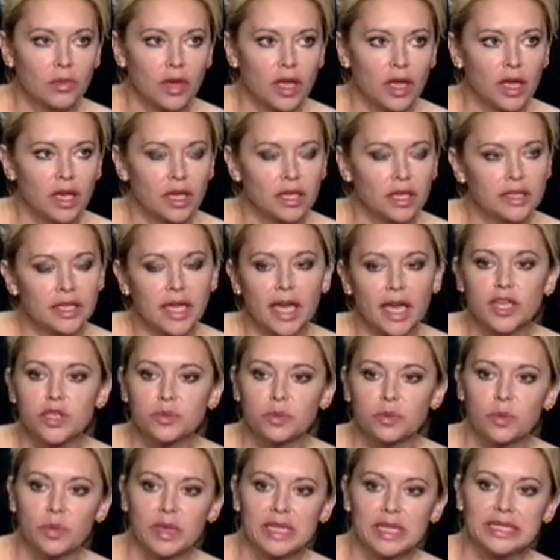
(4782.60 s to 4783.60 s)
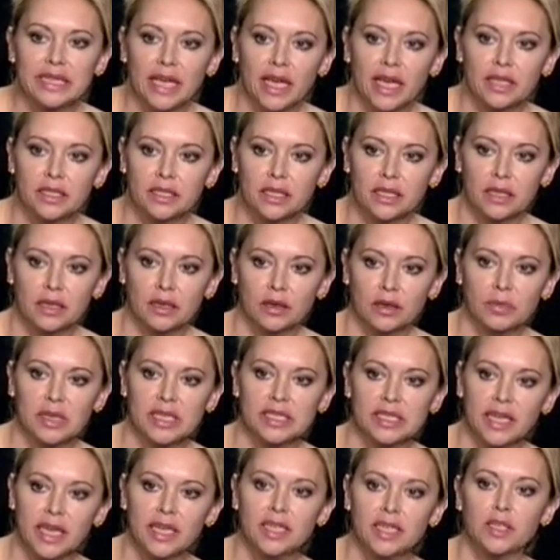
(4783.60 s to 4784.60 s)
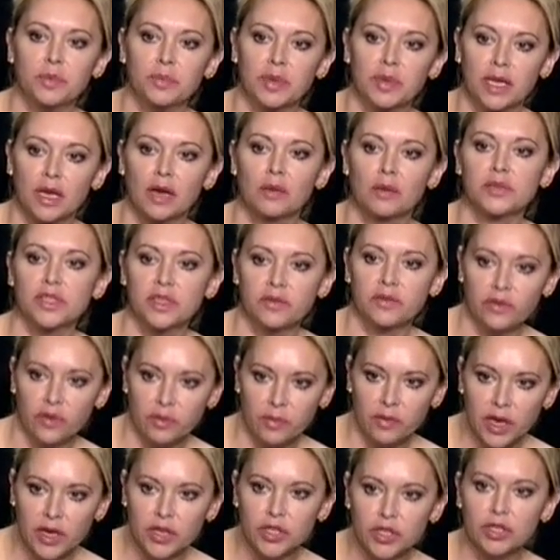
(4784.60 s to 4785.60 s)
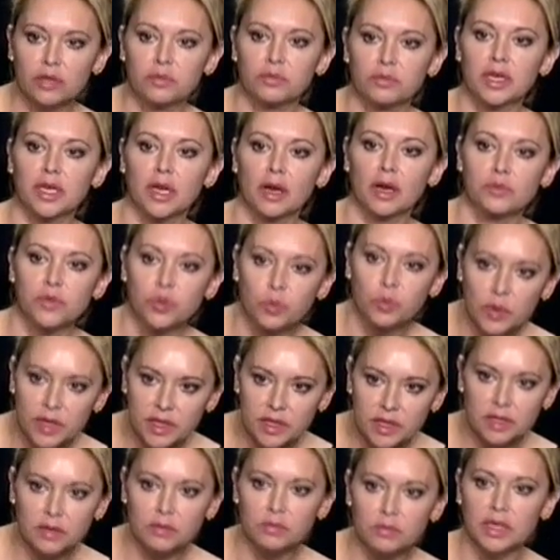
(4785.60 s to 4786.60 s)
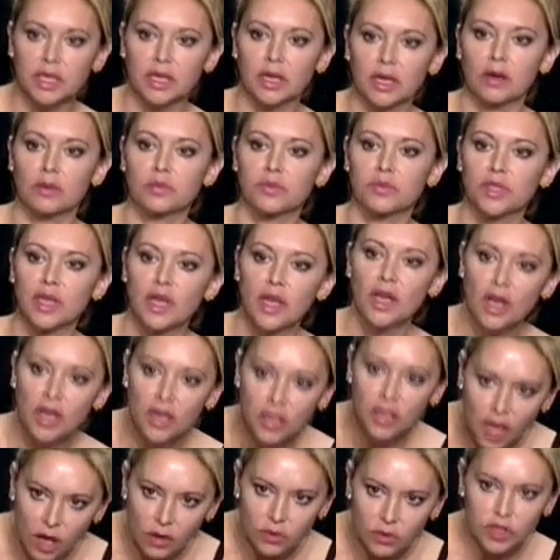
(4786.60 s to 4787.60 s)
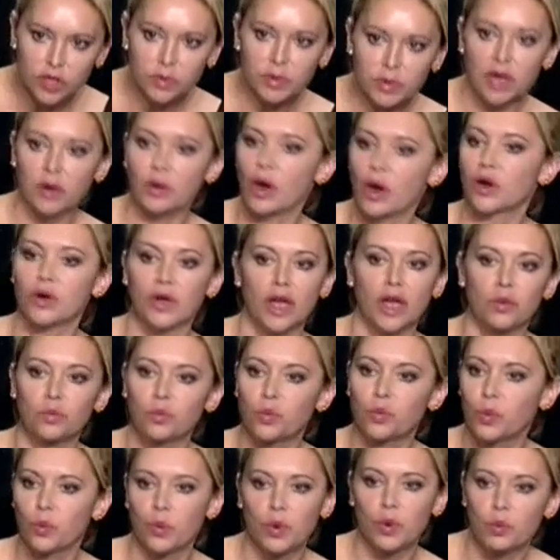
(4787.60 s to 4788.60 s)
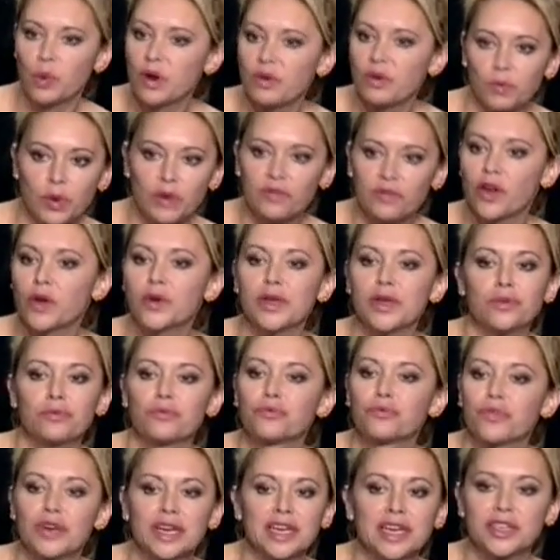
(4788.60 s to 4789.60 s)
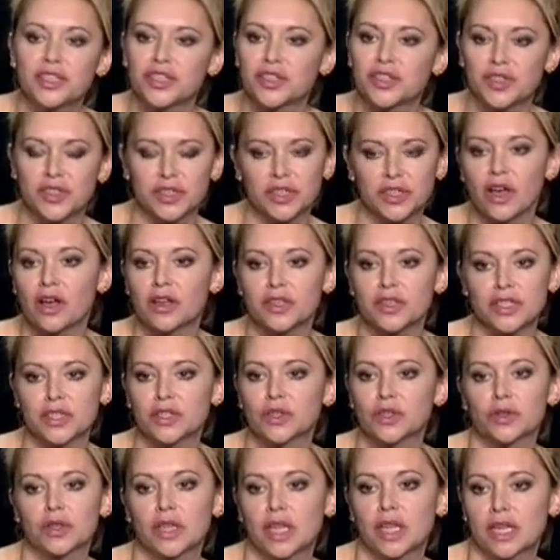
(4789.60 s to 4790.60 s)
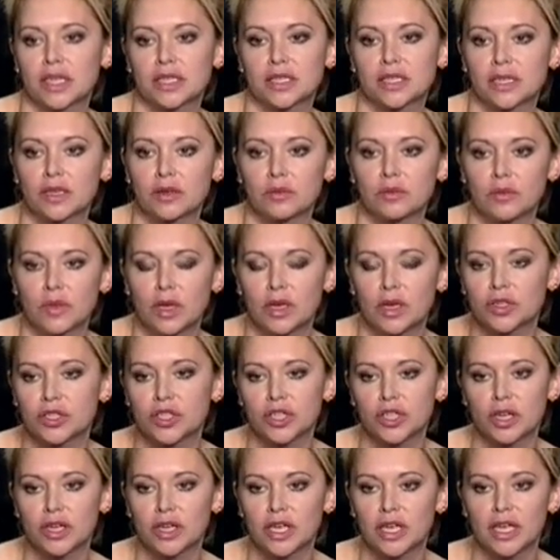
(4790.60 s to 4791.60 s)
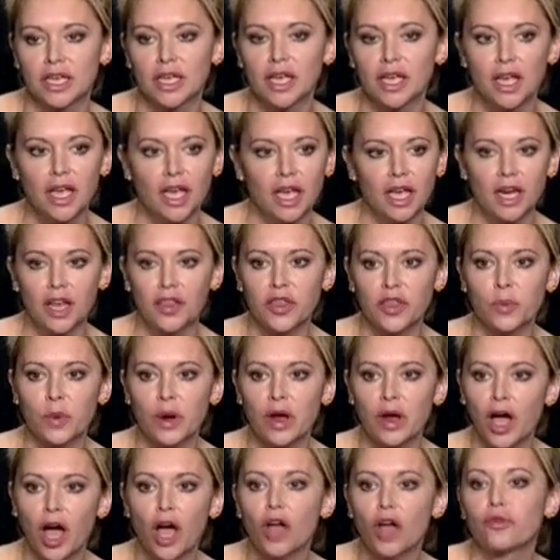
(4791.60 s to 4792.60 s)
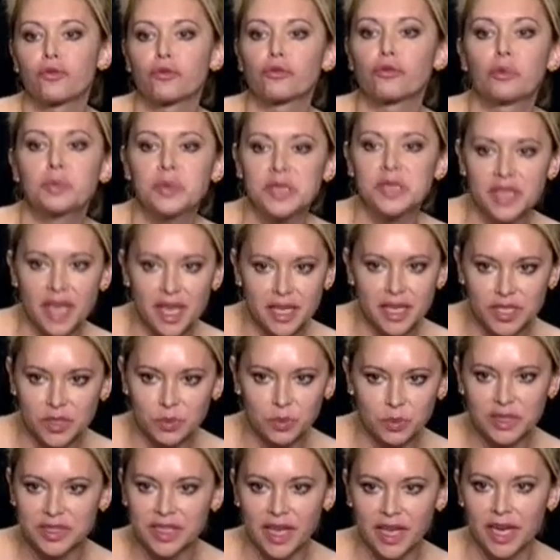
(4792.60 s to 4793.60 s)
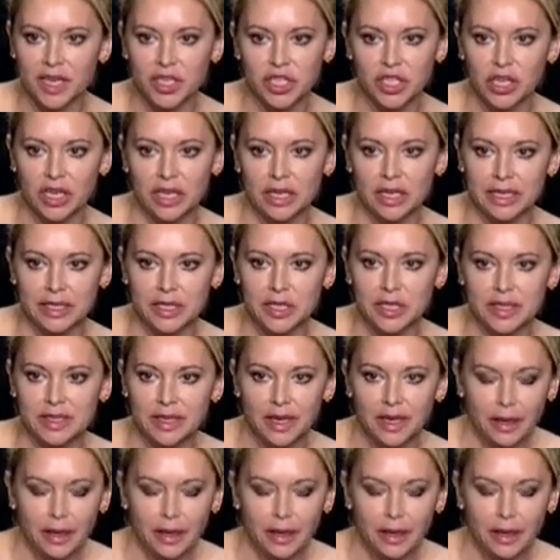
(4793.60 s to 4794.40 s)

engagement with data. I mean, data becomes information, becomes wisdom, becomes culture. And we've only really just started on that journey. And I think we're over-obsessed with data and its